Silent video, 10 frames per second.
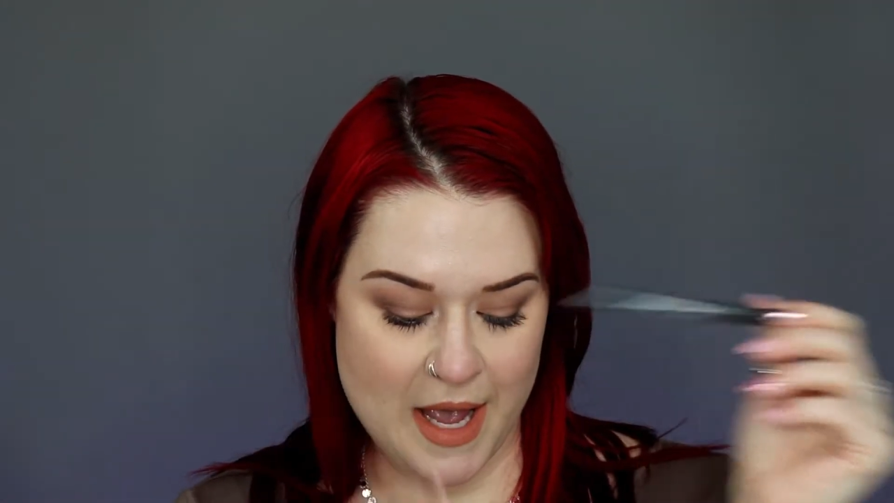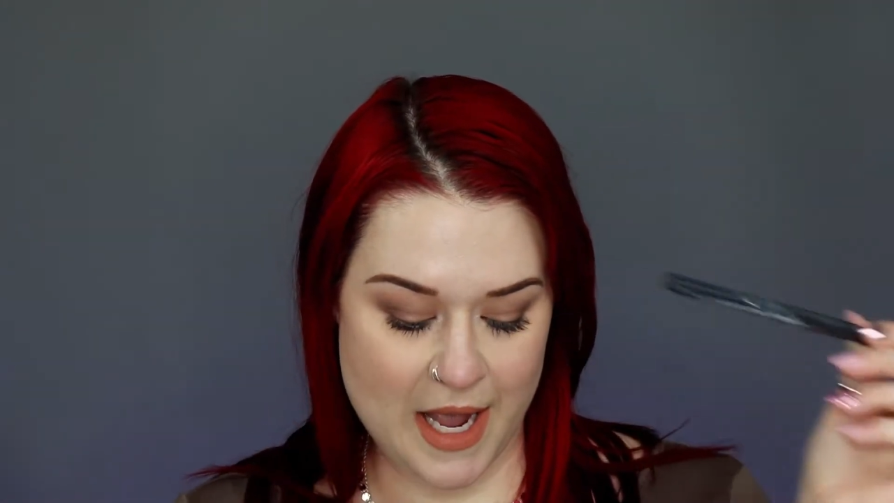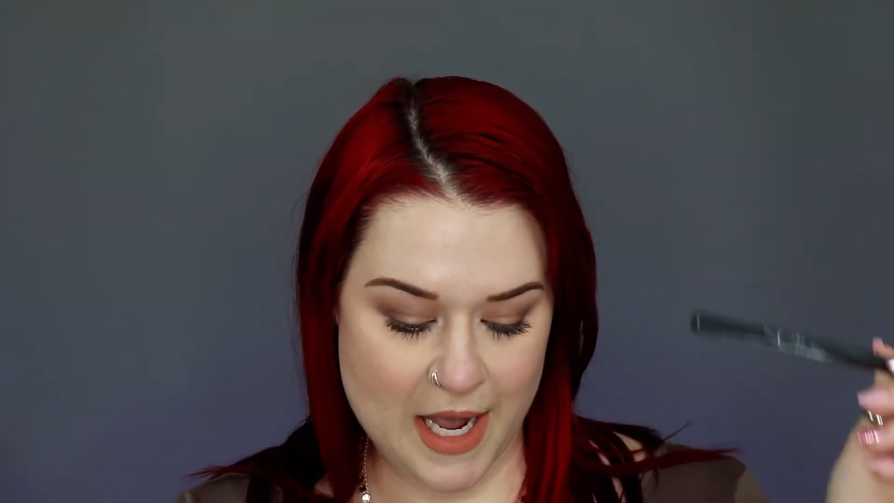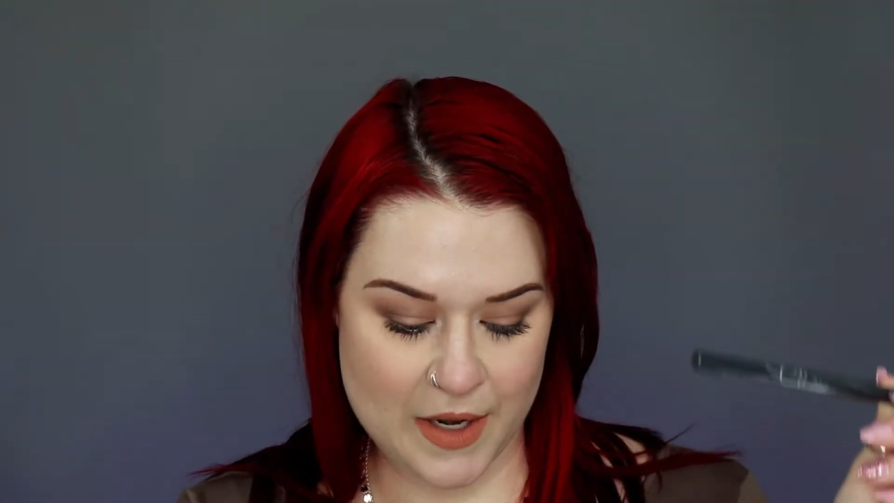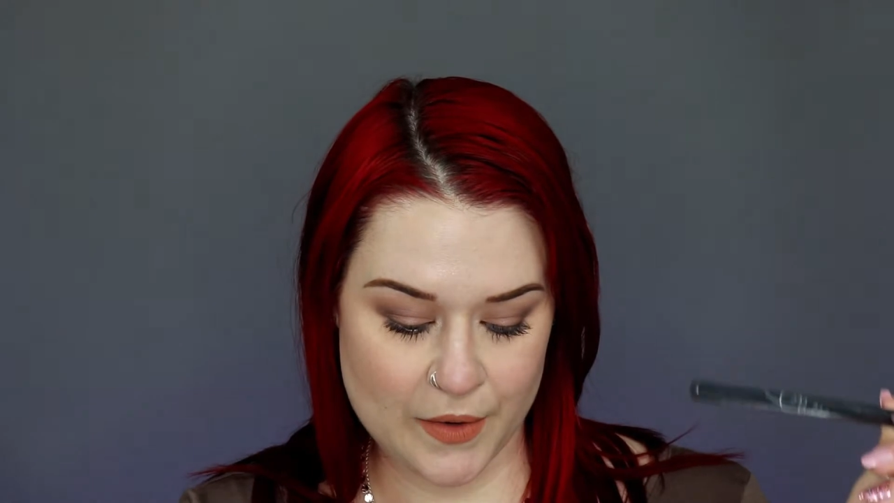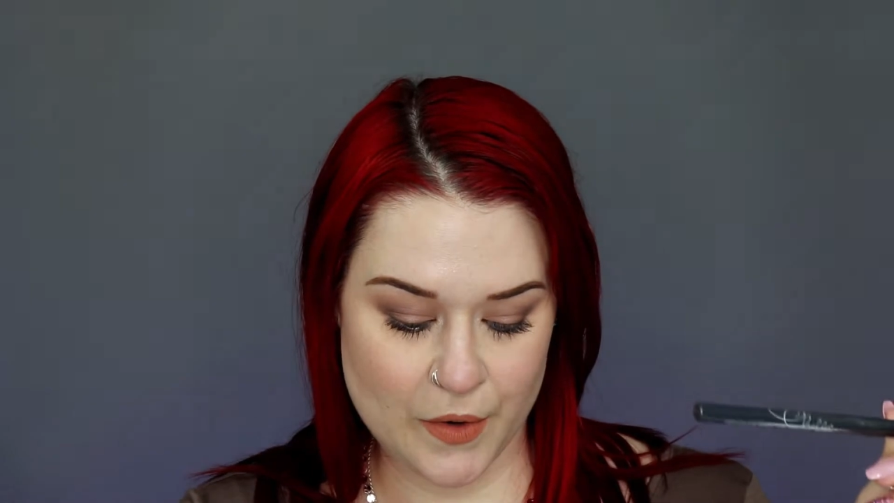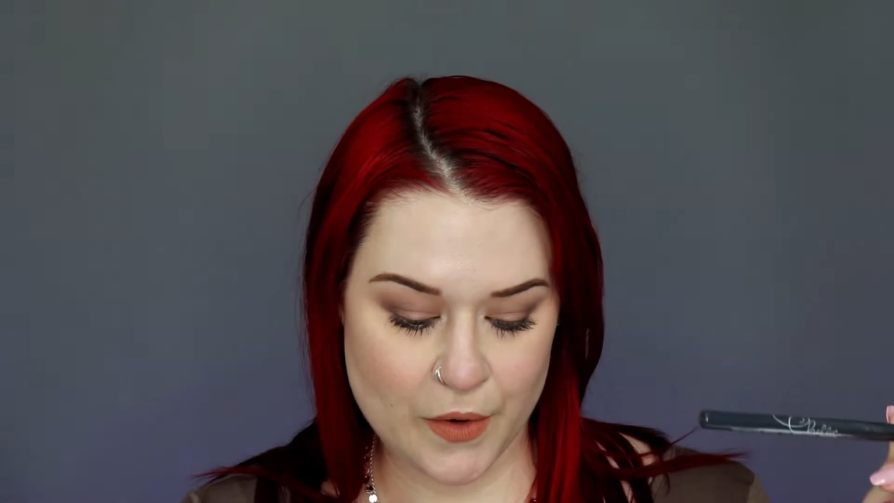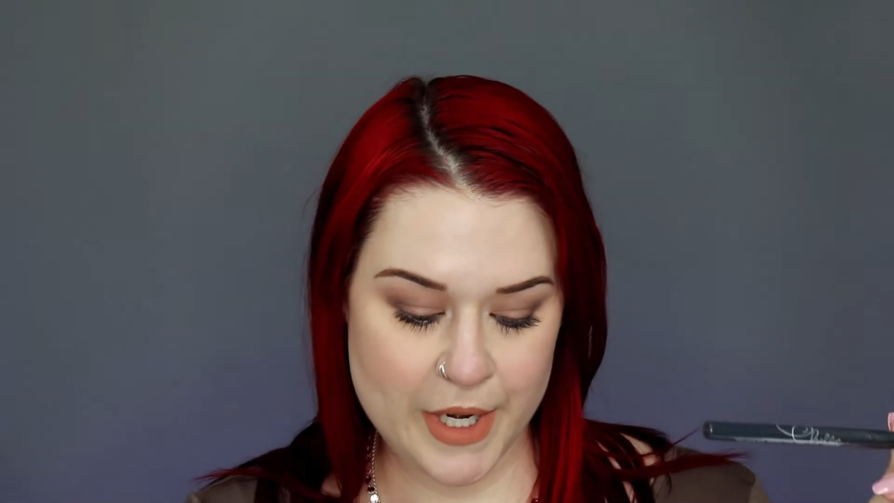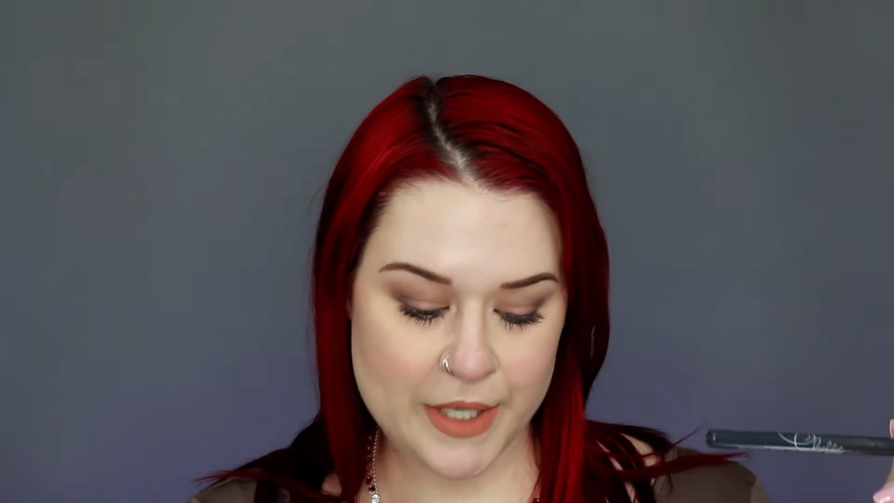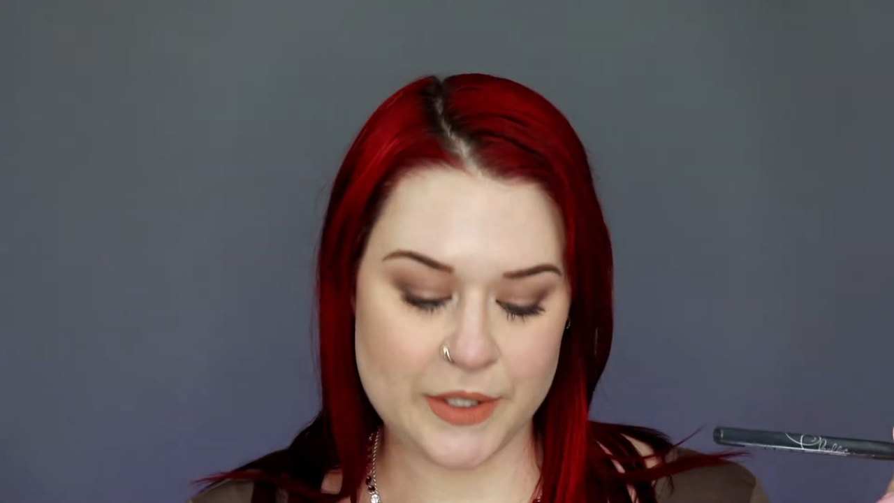and
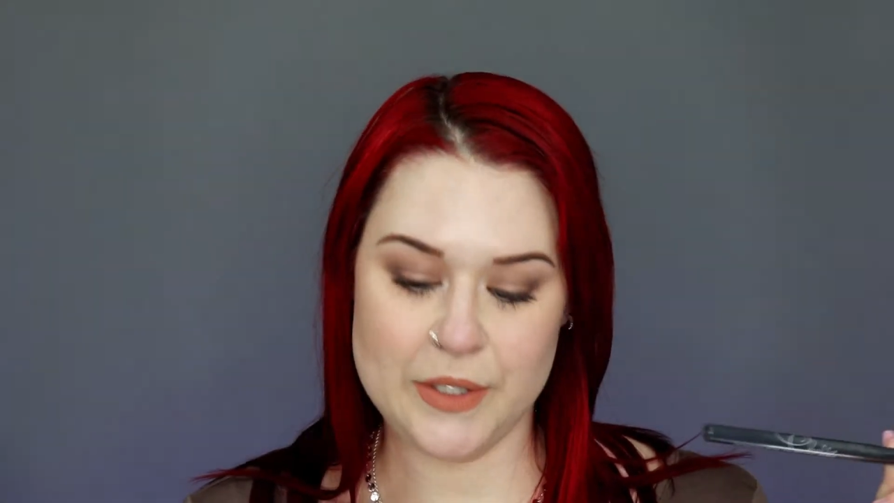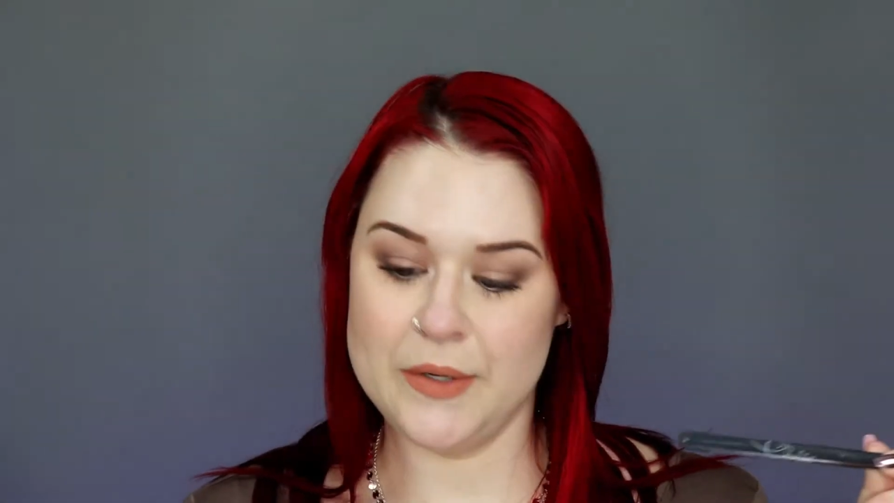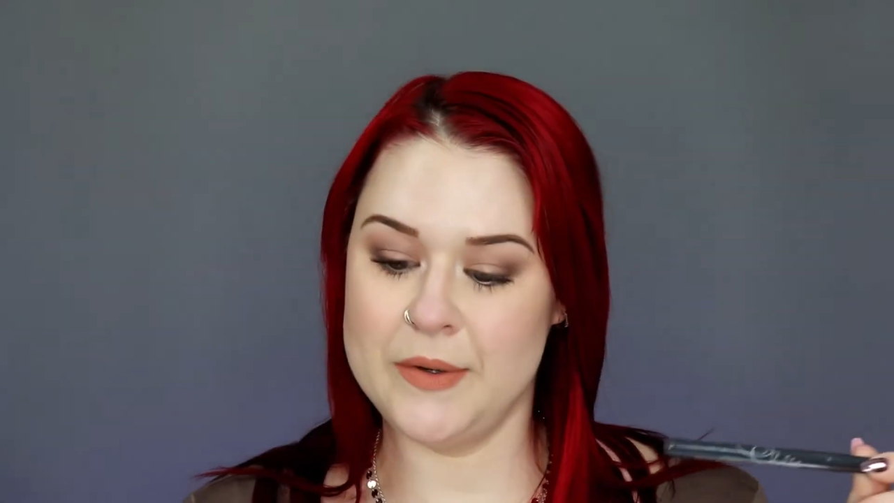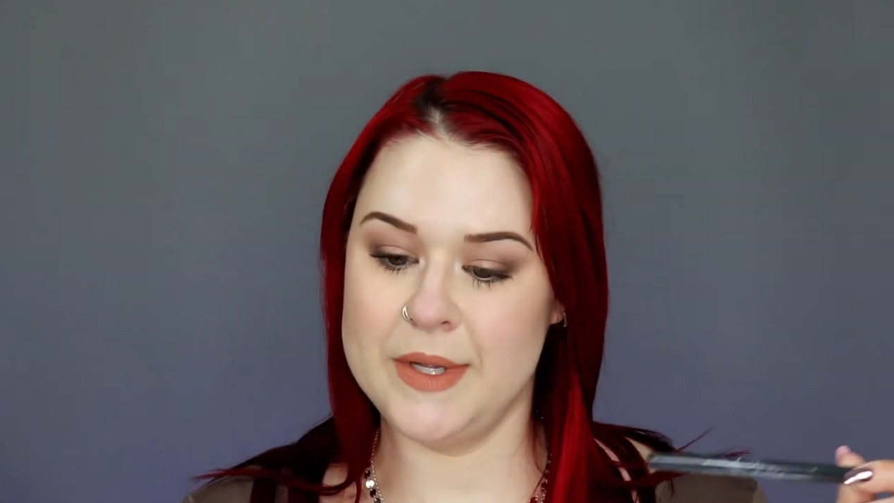according to